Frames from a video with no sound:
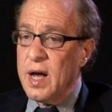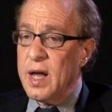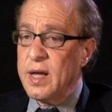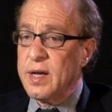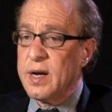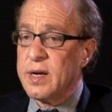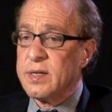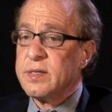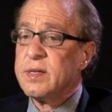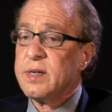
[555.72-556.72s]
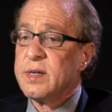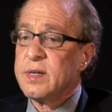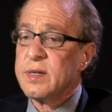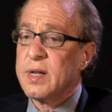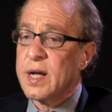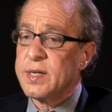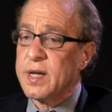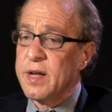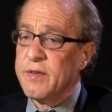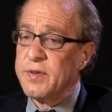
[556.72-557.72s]
I uh, like to
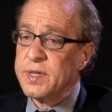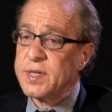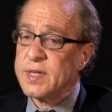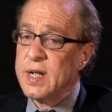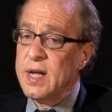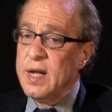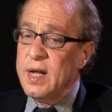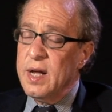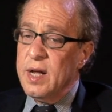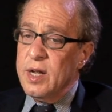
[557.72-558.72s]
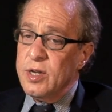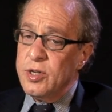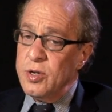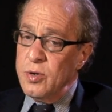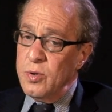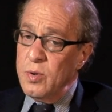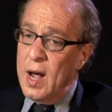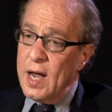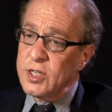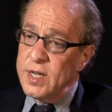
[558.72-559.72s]
give is to
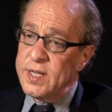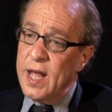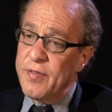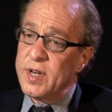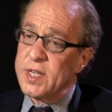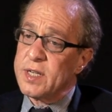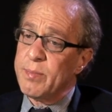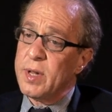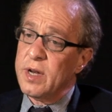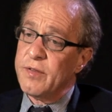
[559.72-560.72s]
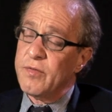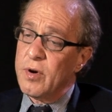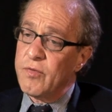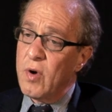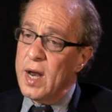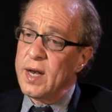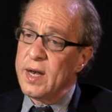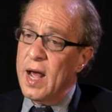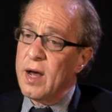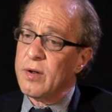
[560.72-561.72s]
actually take the discipline of, of, writing
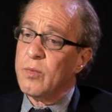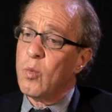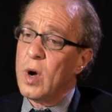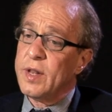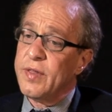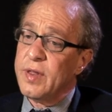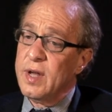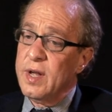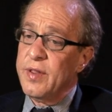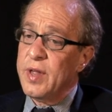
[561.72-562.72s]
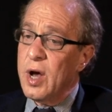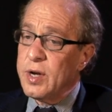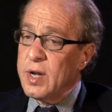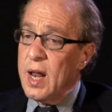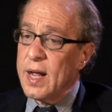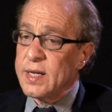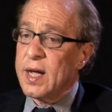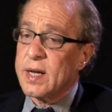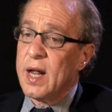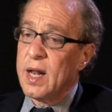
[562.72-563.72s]
down what the underlying
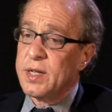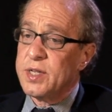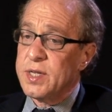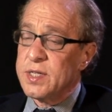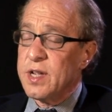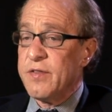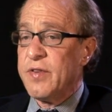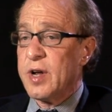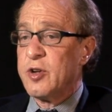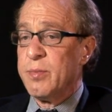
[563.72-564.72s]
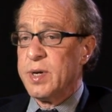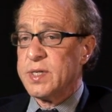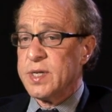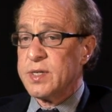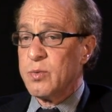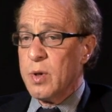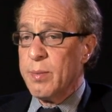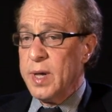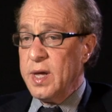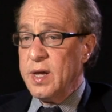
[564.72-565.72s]
technologies that affect your business will
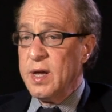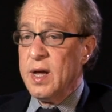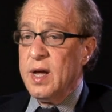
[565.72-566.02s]
be